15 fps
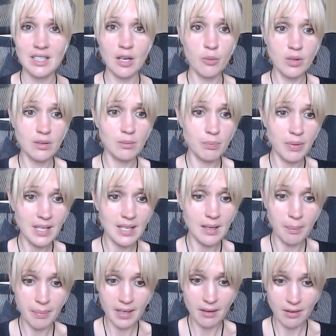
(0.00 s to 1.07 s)
It wouldn't
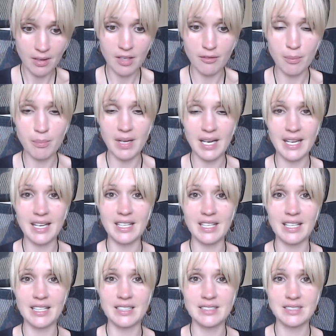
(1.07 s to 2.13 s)
be a period of a billion
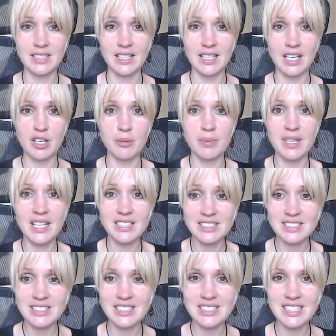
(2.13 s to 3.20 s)
years. It would be
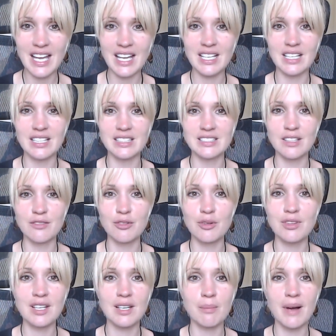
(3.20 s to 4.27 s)
instantaneous. If
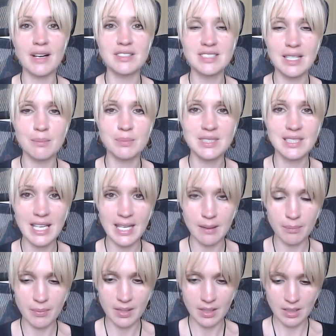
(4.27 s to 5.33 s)
you think about deep
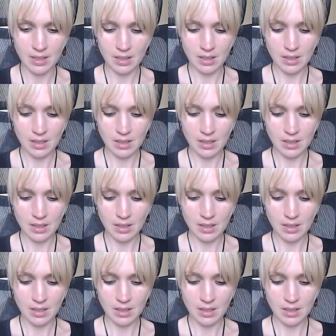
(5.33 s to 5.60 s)
sleep,